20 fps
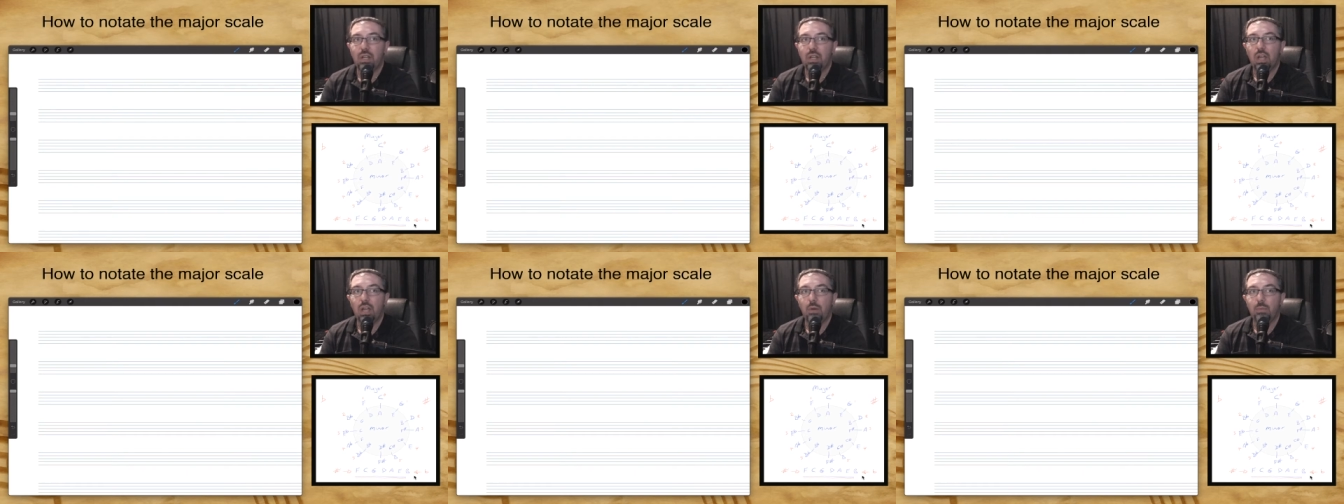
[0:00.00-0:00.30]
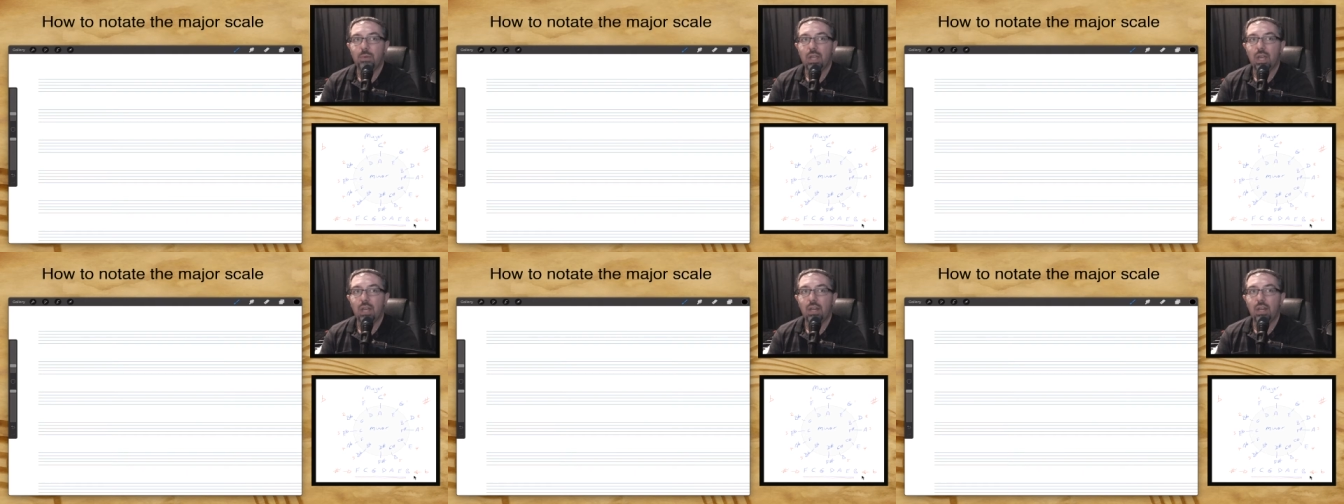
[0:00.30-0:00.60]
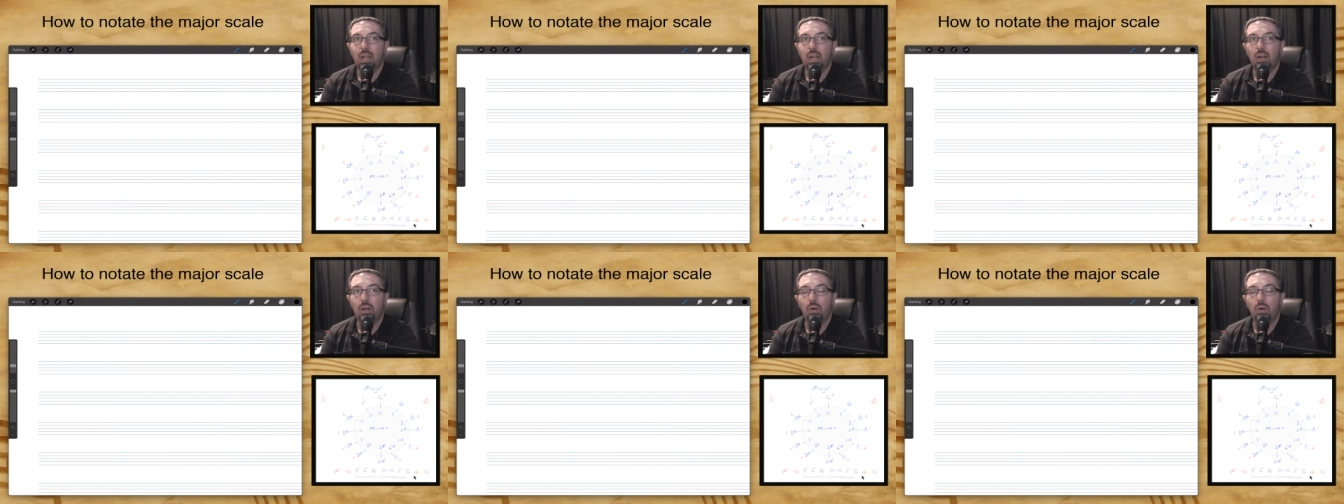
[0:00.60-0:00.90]
and we had
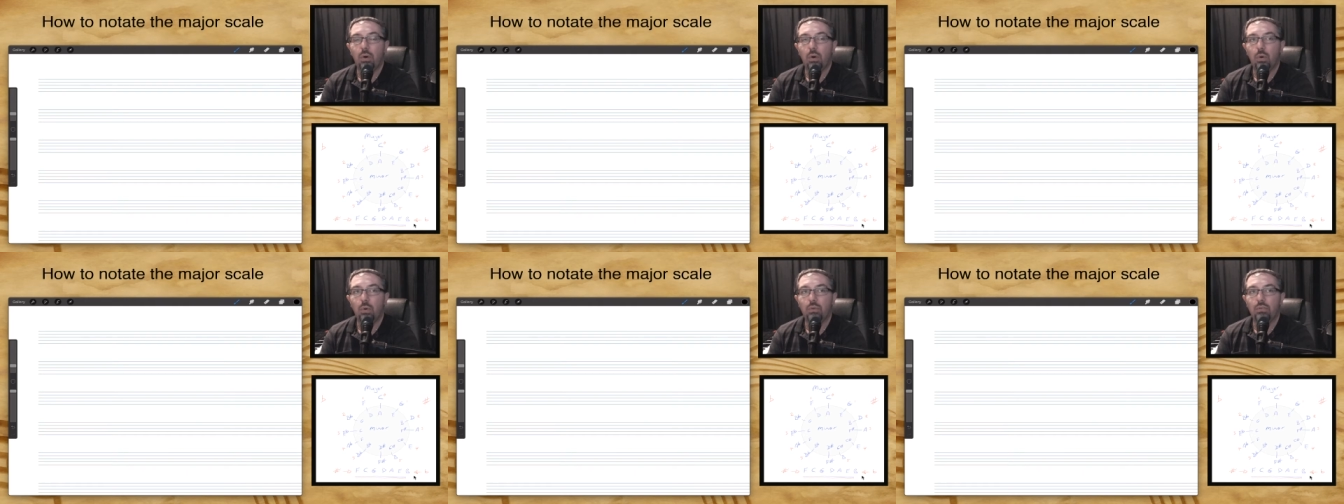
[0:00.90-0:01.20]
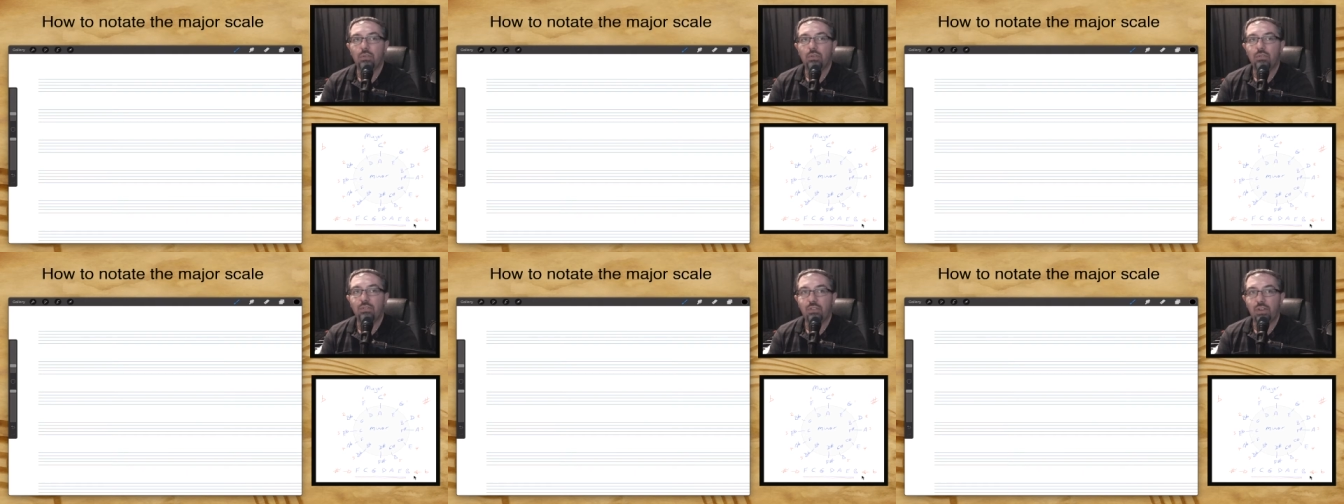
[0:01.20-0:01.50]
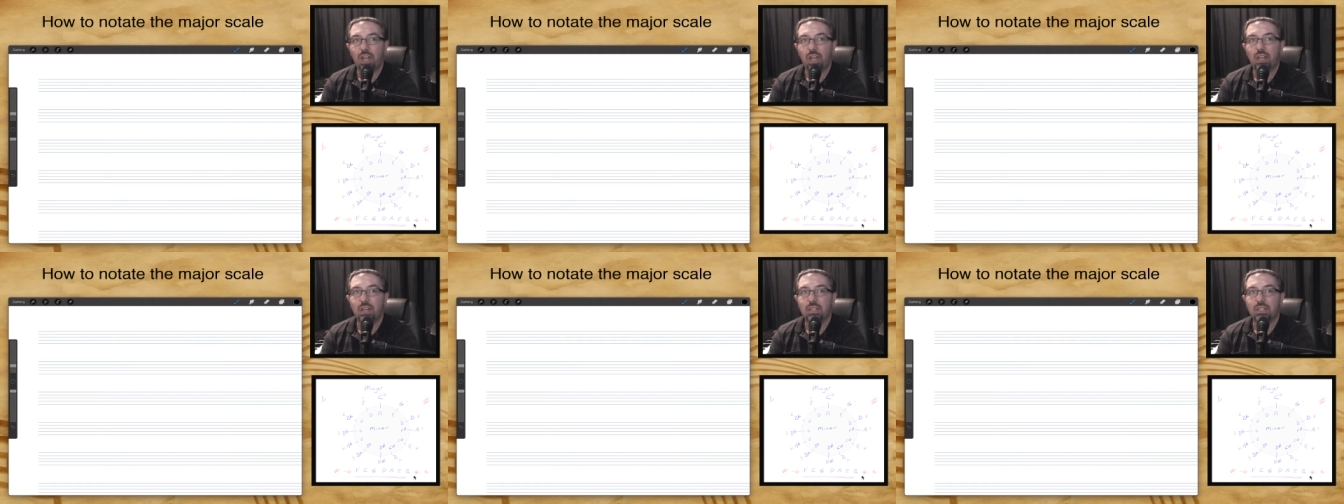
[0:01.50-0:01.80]
our order of
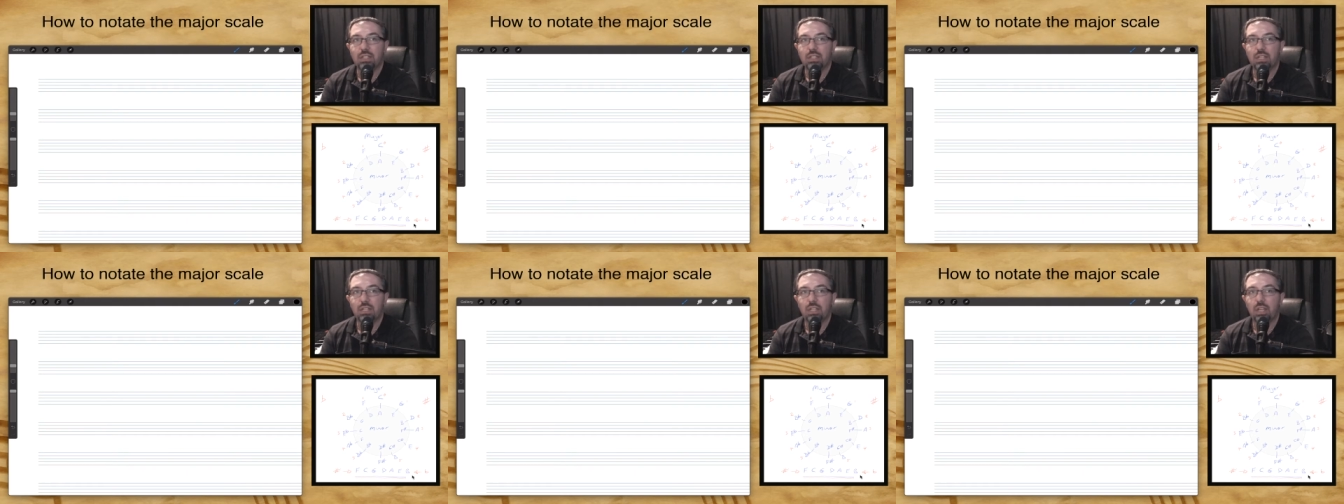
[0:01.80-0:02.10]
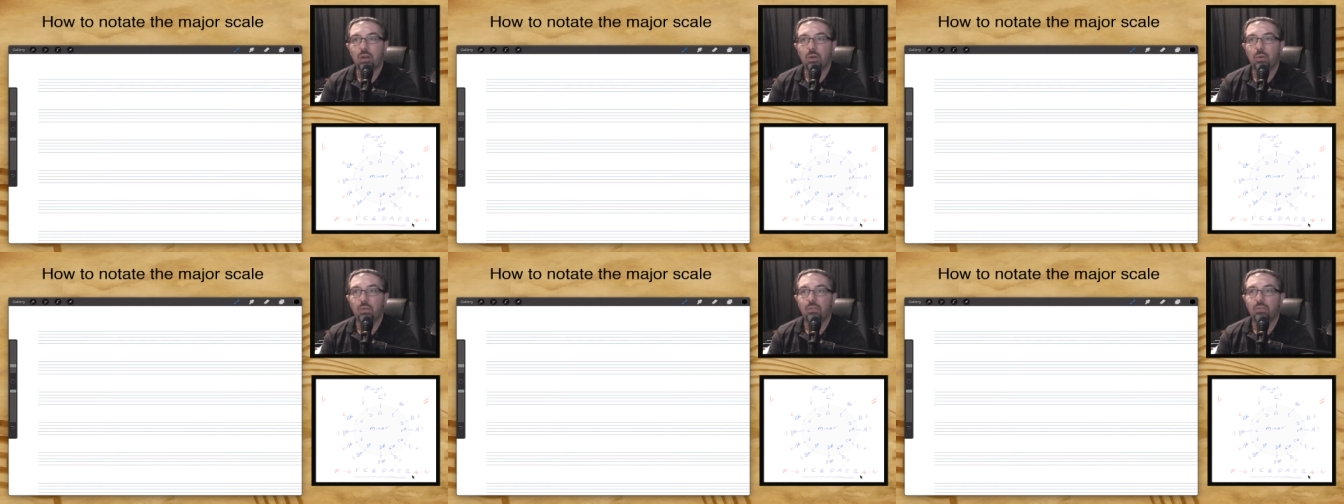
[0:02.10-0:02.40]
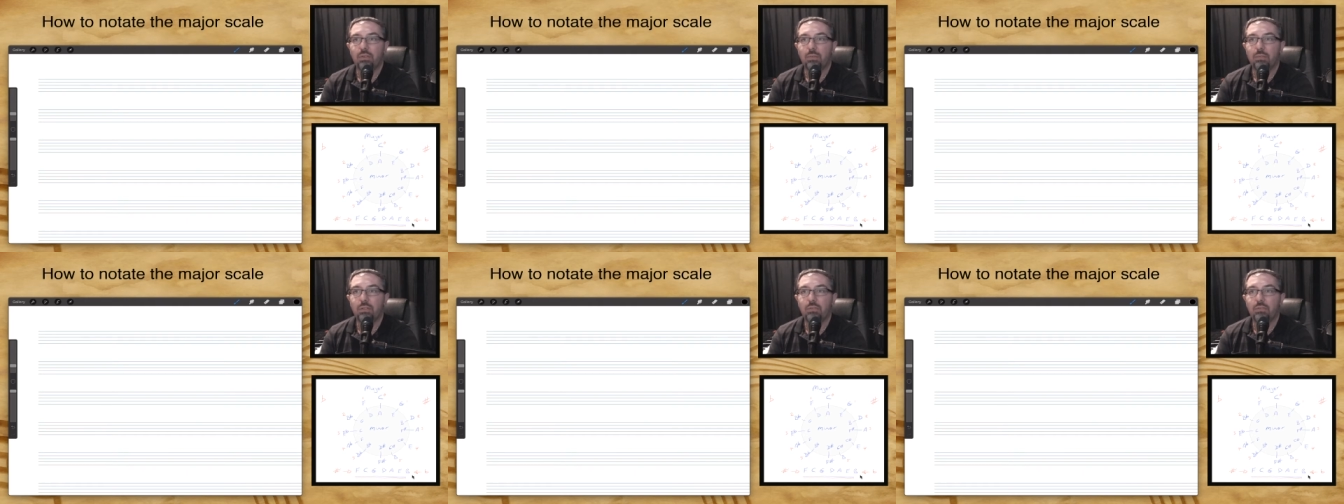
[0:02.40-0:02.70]
flats going
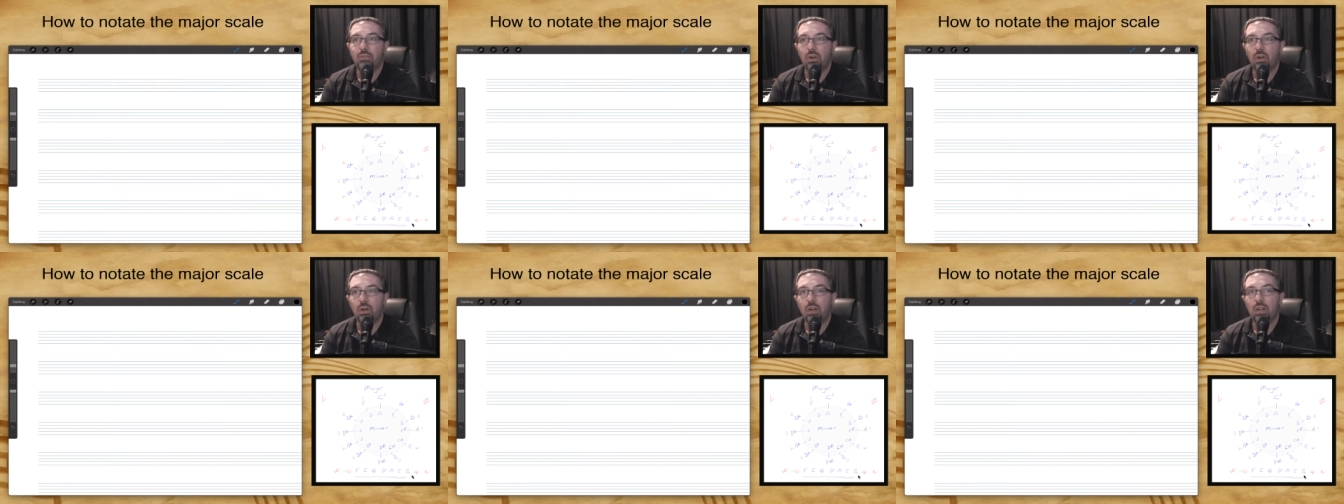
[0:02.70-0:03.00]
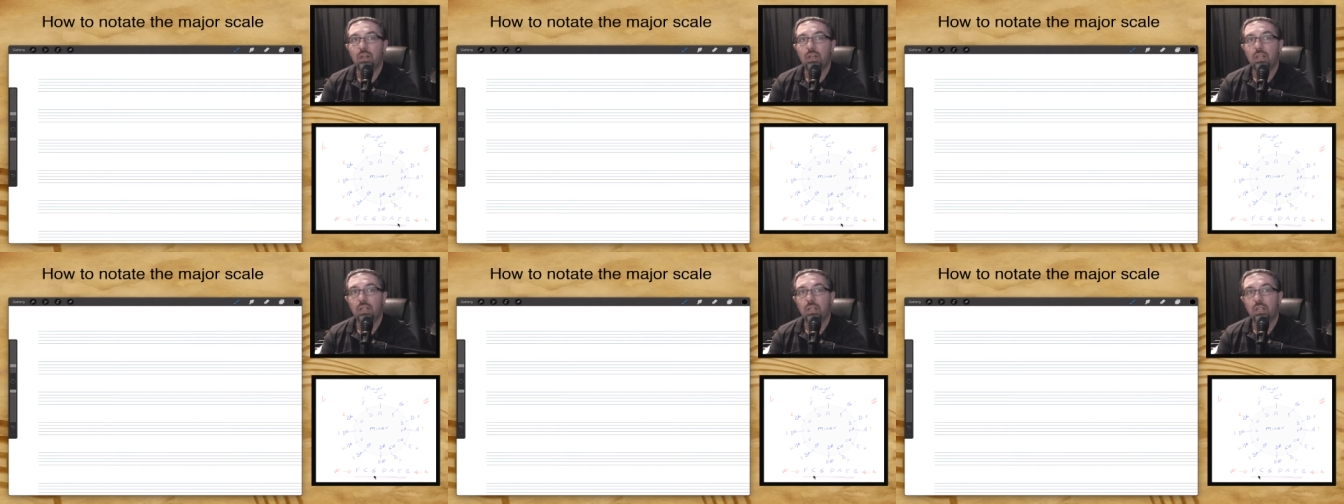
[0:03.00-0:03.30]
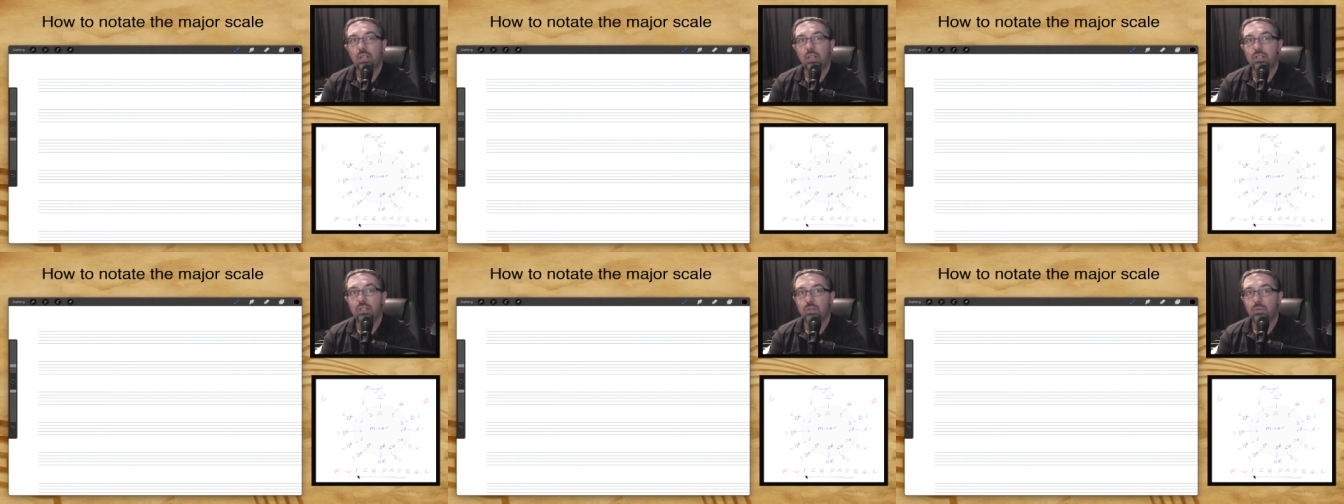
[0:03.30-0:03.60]
from the right
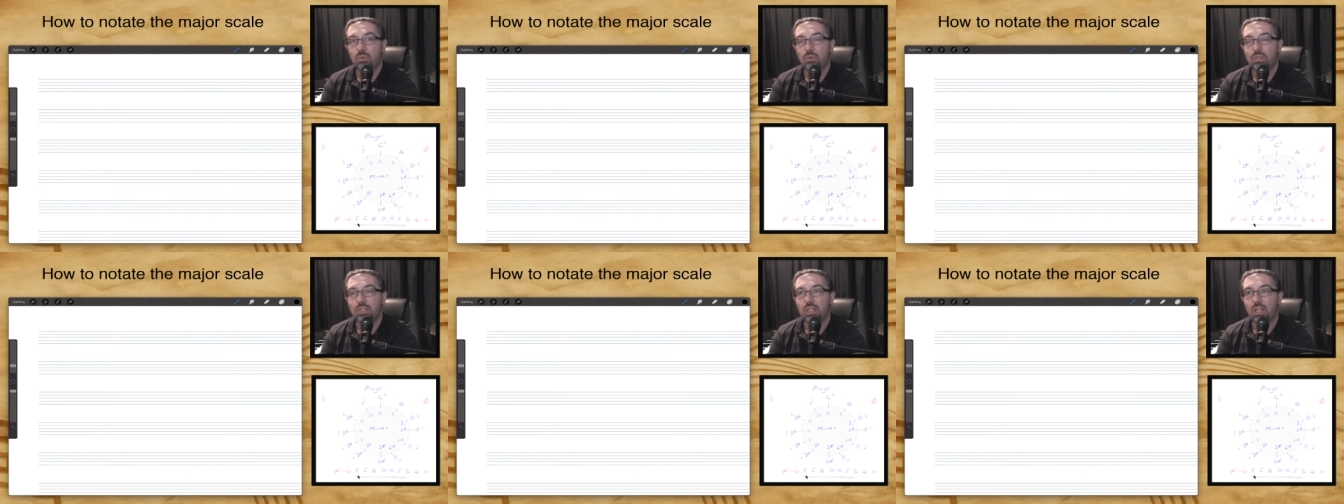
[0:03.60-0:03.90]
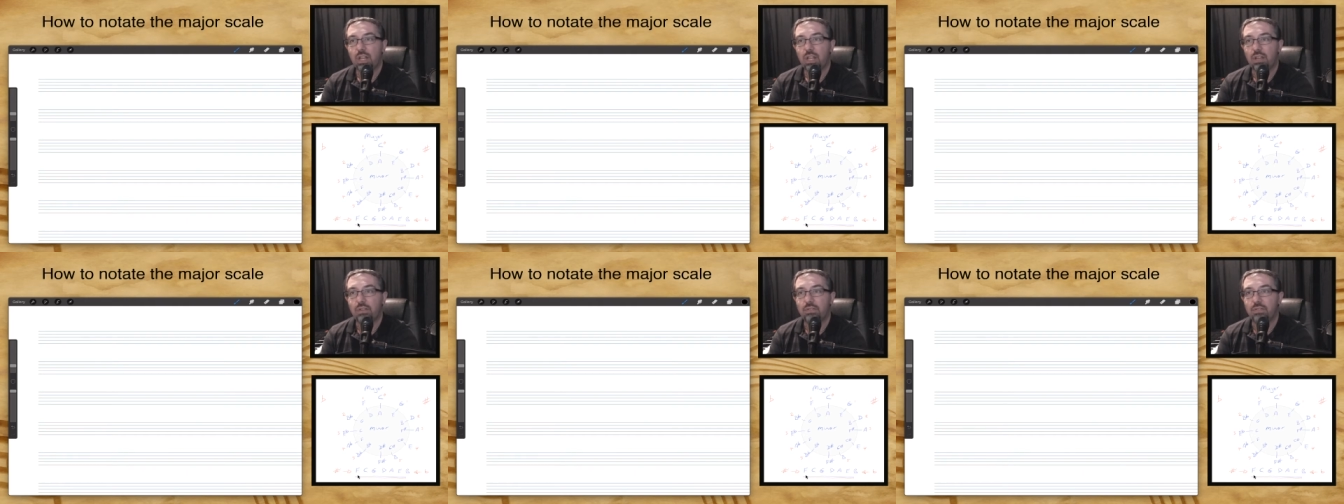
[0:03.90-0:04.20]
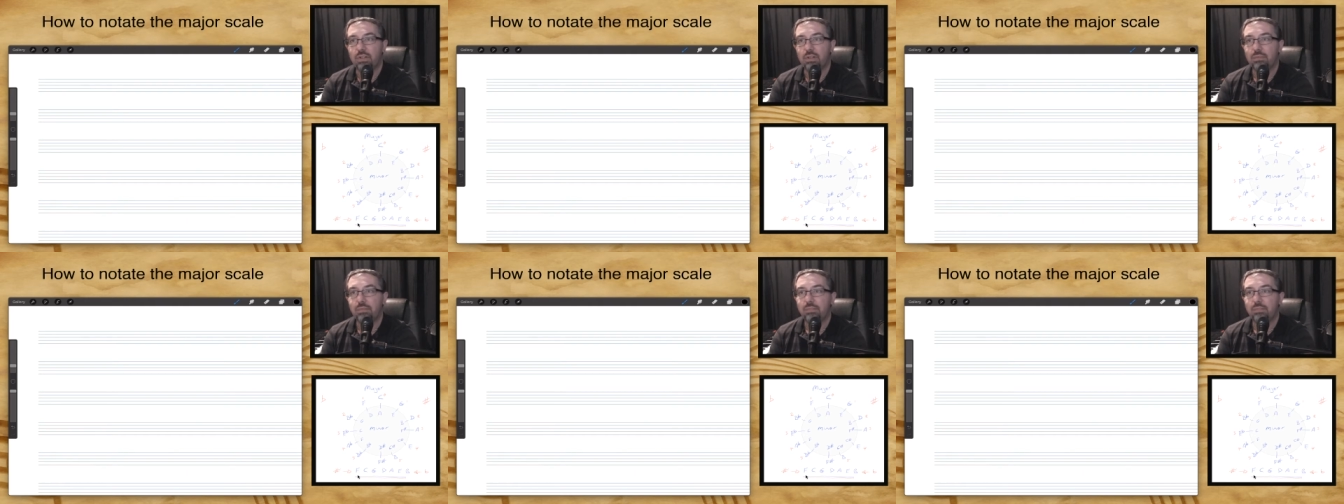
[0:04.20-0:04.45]
towards the left.